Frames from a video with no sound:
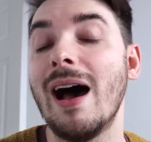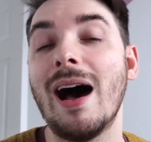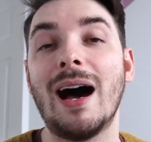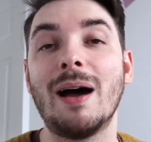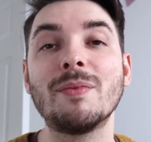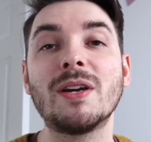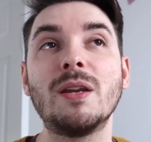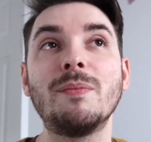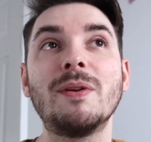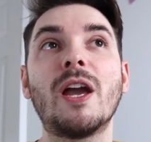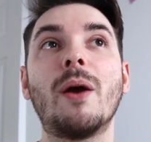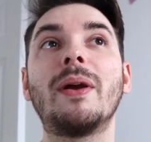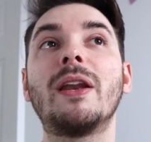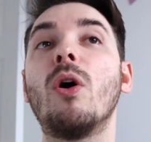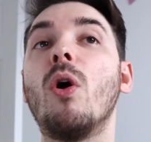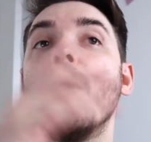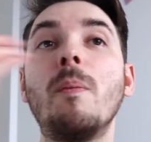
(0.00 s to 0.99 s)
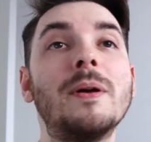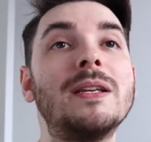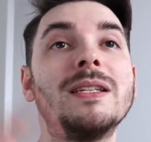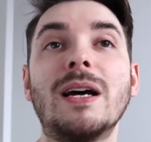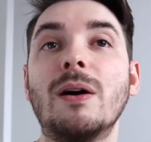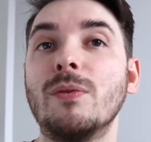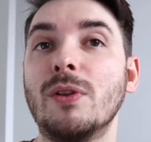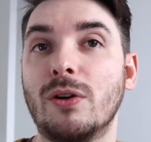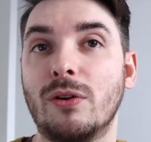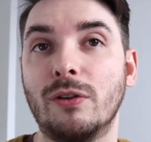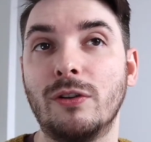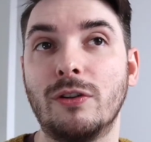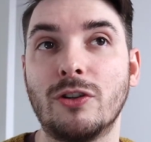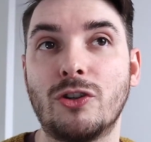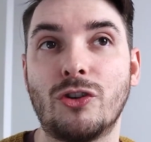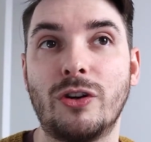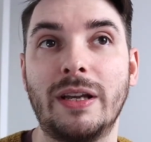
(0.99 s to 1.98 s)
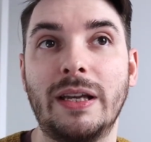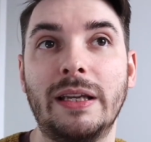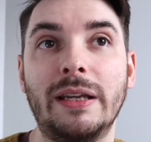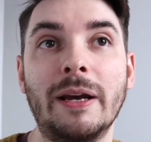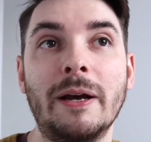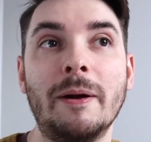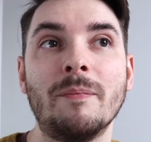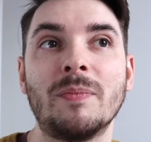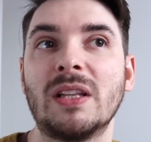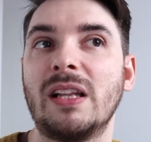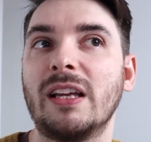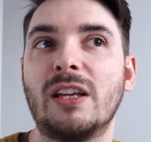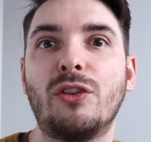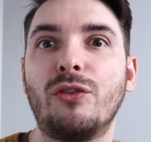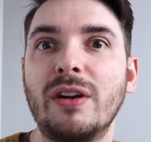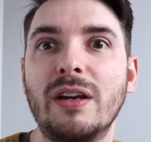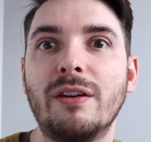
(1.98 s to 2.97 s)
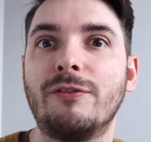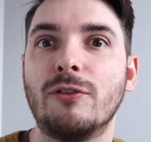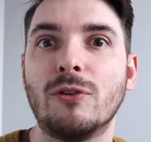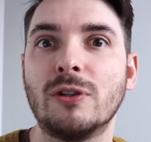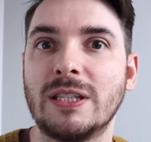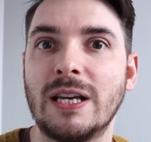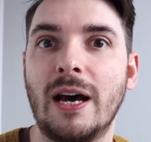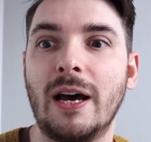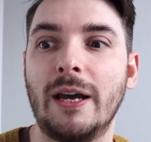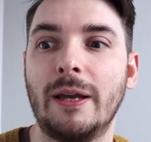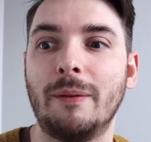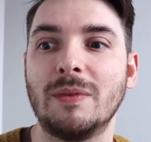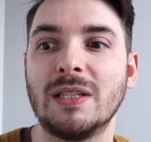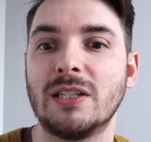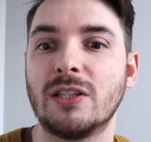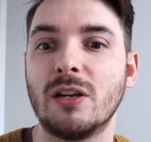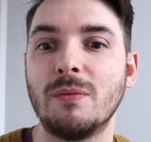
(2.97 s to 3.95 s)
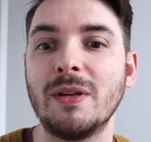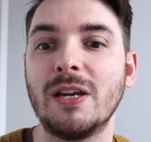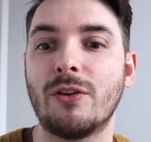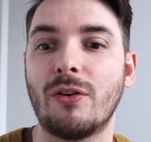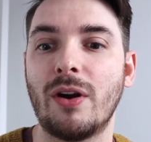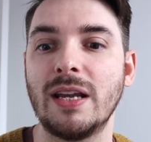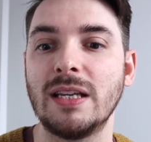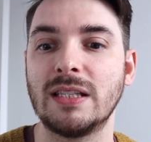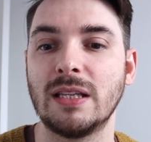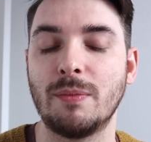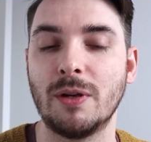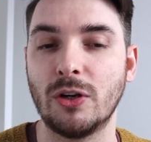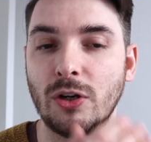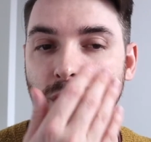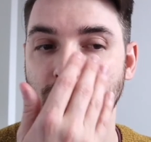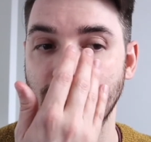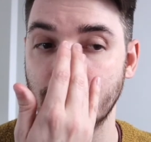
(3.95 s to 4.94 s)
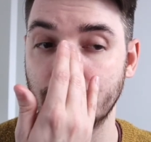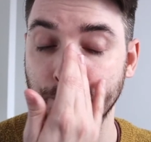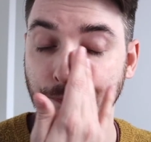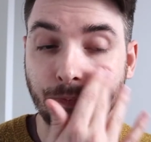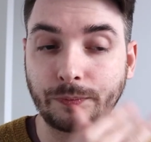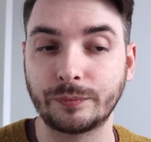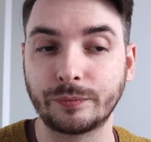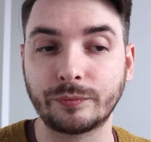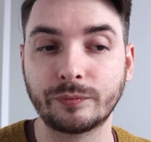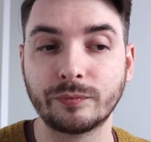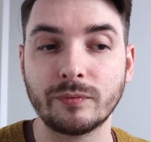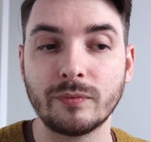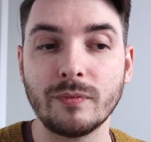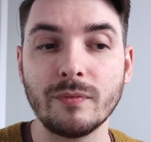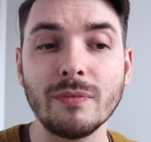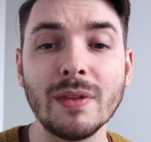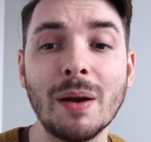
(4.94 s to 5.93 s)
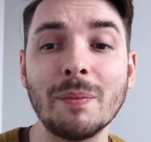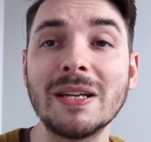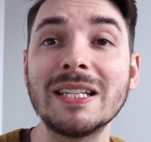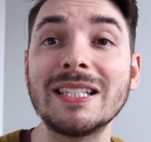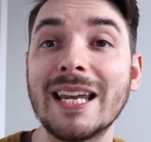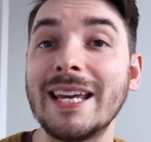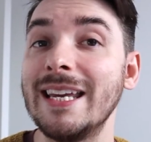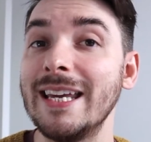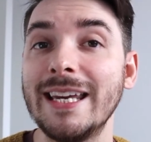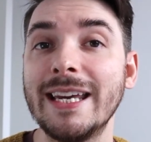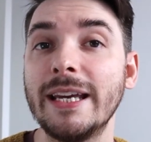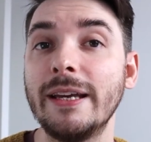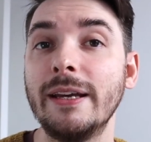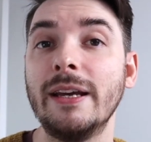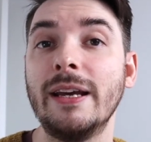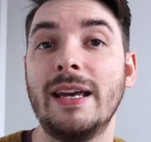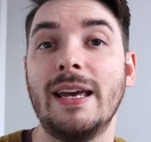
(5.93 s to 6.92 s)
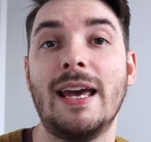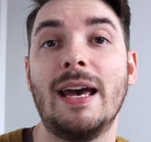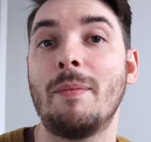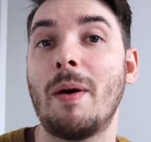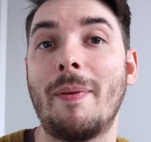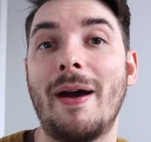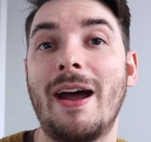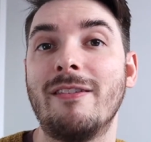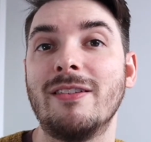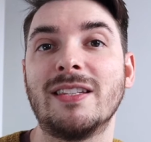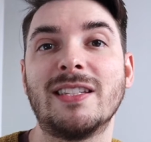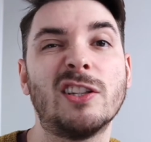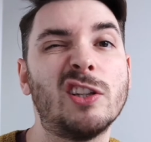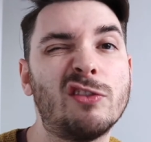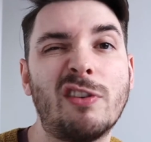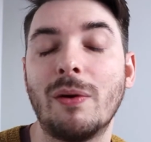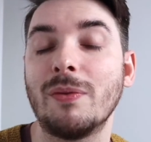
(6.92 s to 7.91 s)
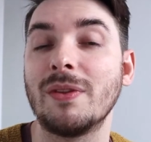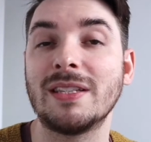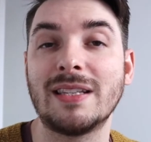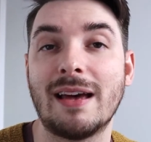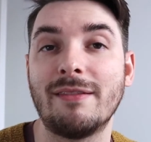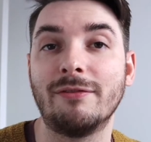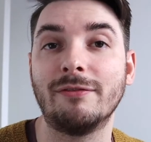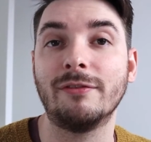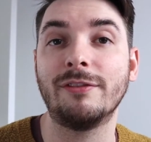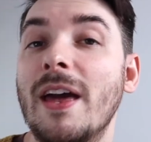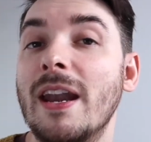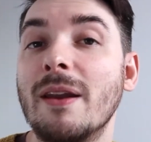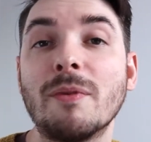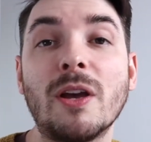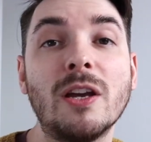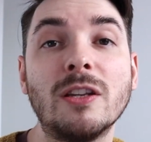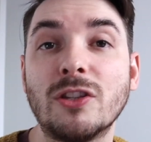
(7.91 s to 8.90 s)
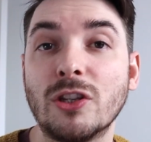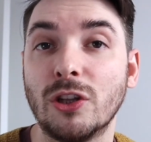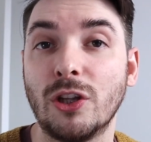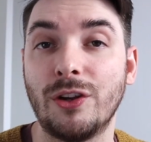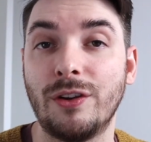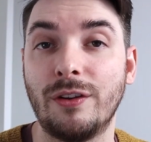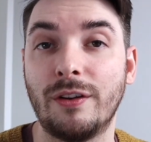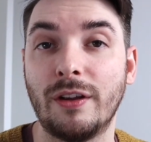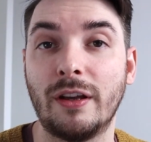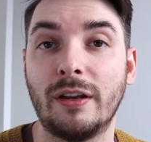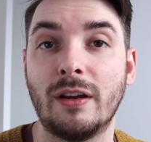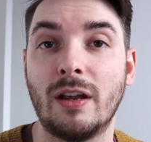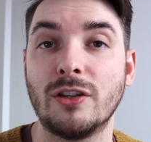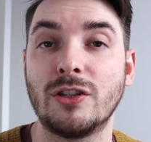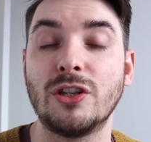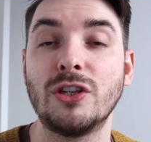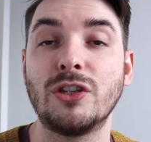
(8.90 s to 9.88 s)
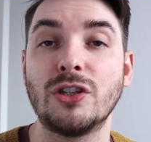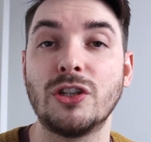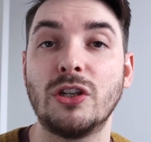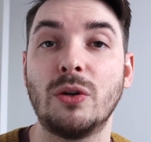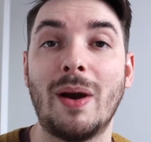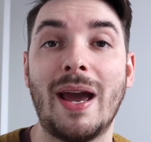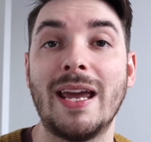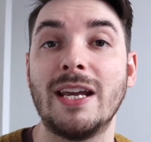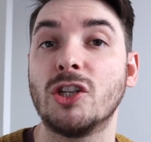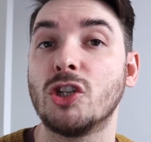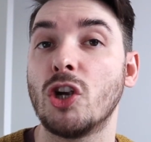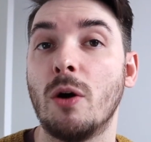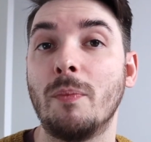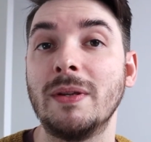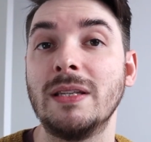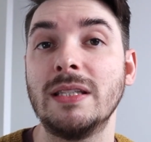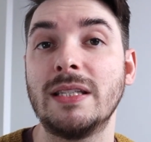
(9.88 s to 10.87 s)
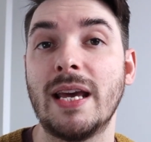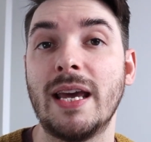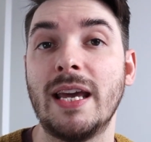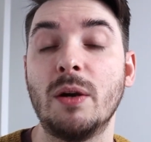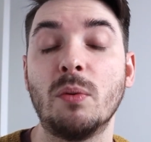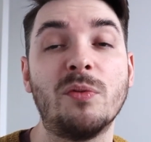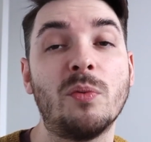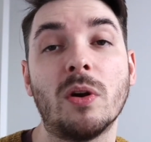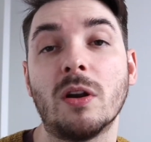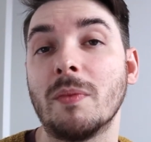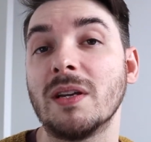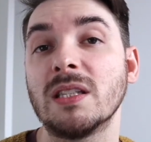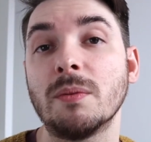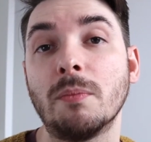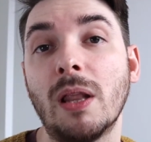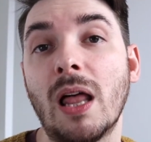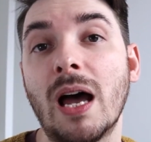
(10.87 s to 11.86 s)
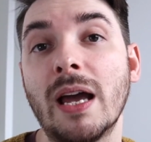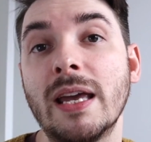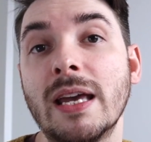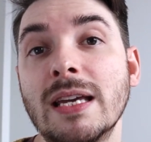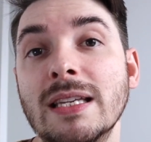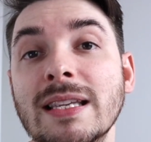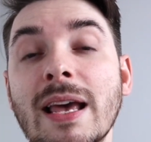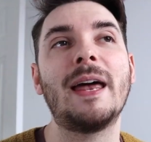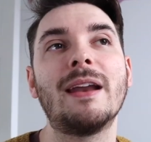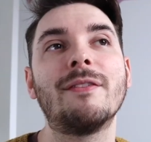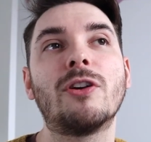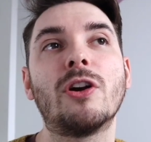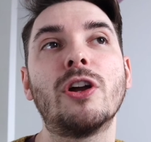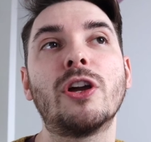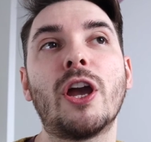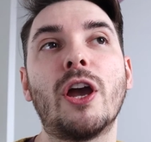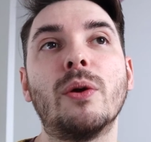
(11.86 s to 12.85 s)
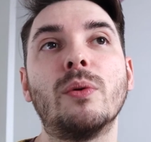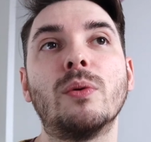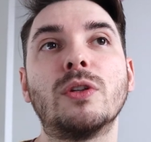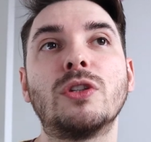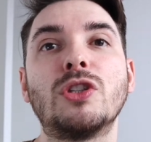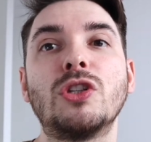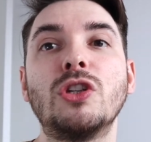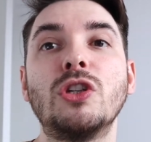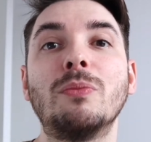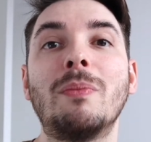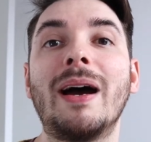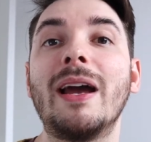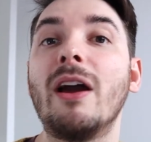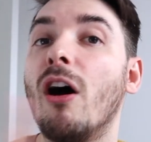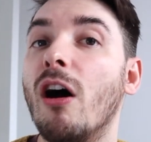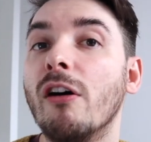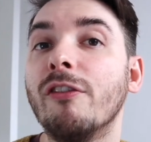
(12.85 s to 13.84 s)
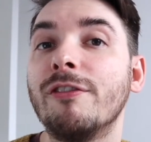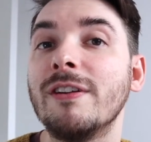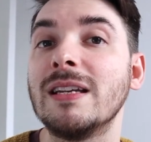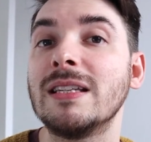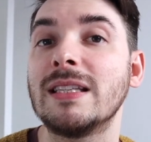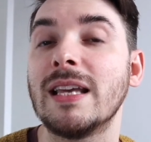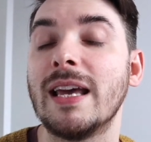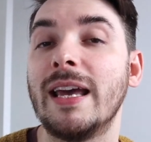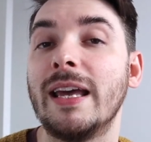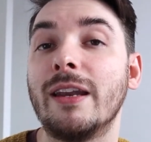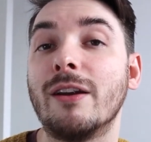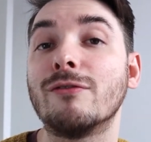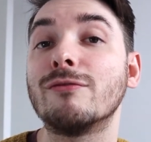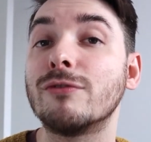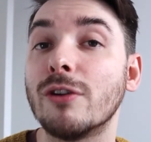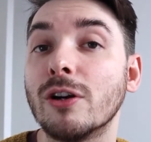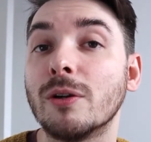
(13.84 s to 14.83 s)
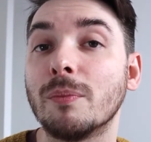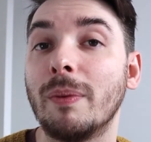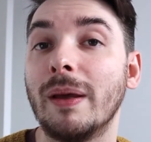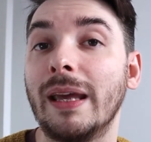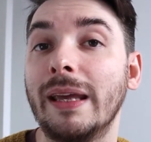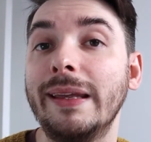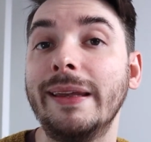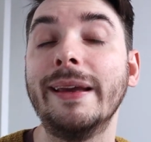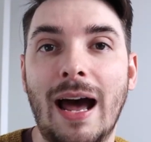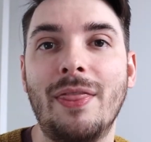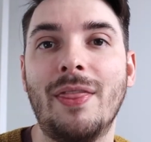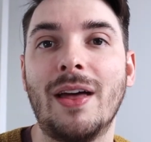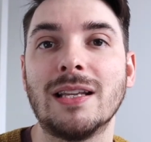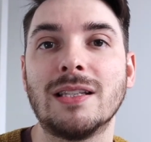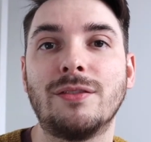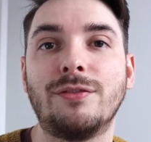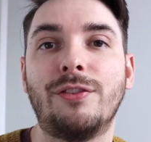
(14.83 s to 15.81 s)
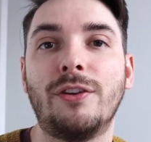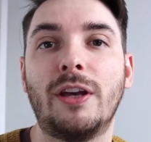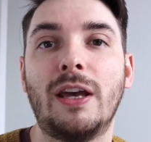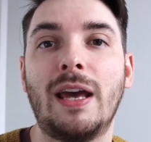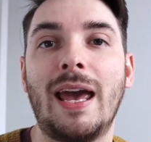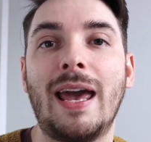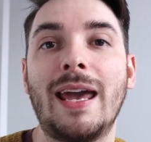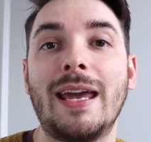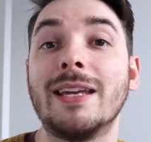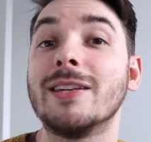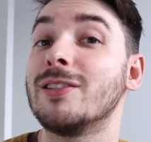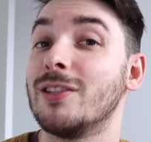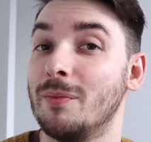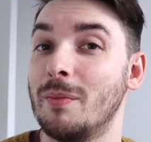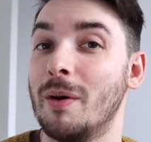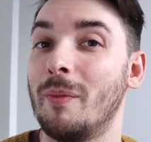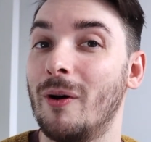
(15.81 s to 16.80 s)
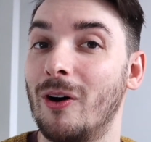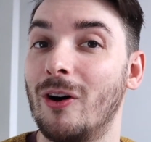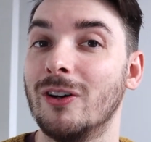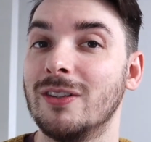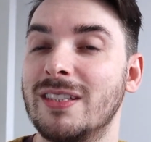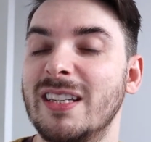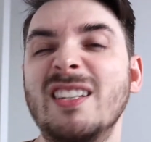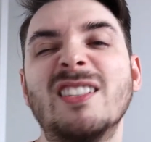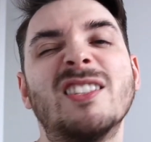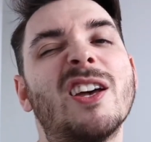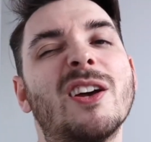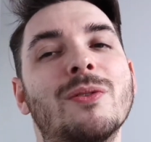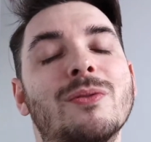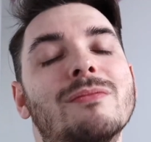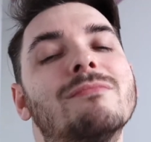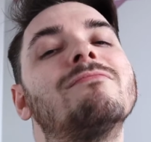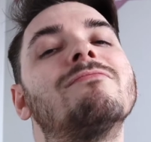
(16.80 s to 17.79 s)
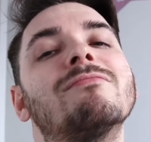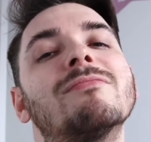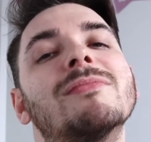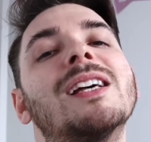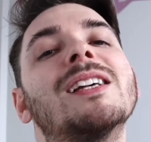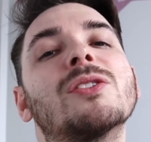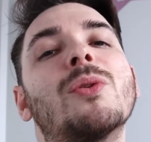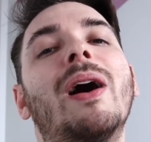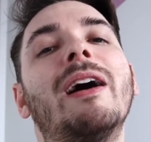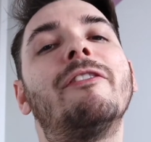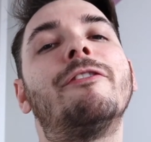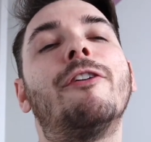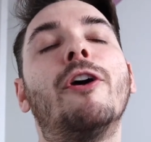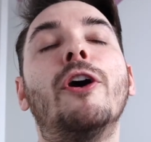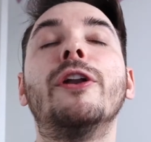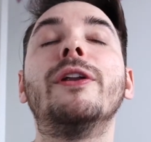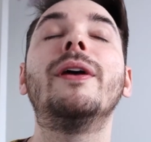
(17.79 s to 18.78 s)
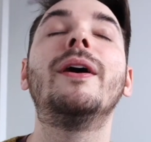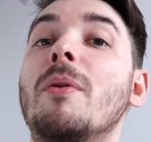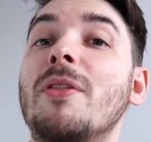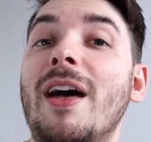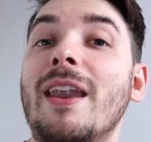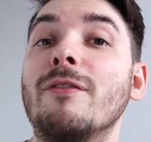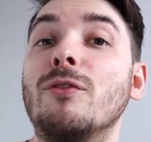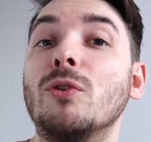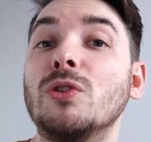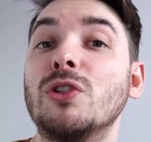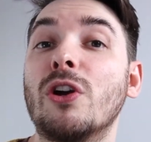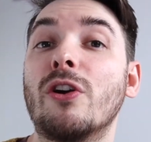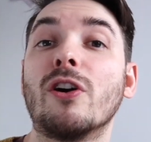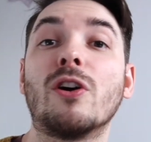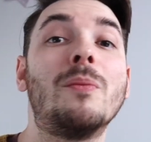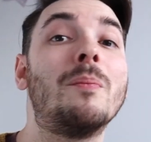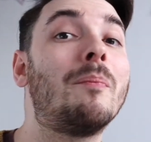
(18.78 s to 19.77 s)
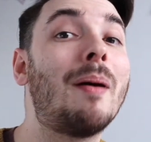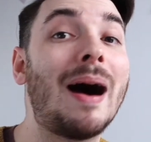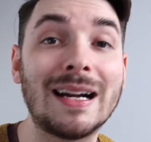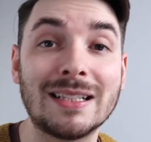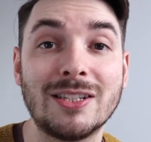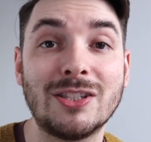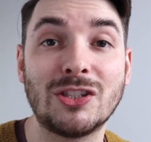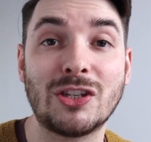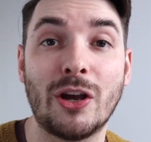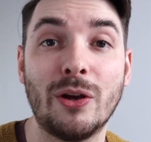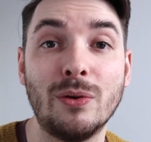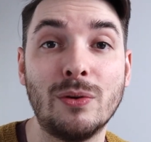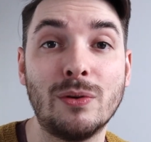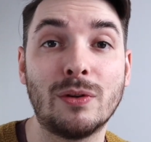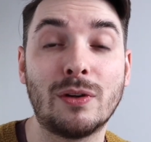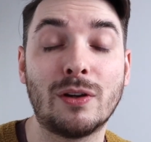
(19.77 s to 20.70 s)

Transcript: I'm going to be going up and down the country like 3 or 4 times. It's going to be crazy because I'm going to stay here at my parents till around the 7th. Then I'm going to London to do a shopping day with one of my suppliers. Then I've got to go to my office in Rugby, and that's for a summer party, so that's quite fun. But then I've also got to come back to Stoke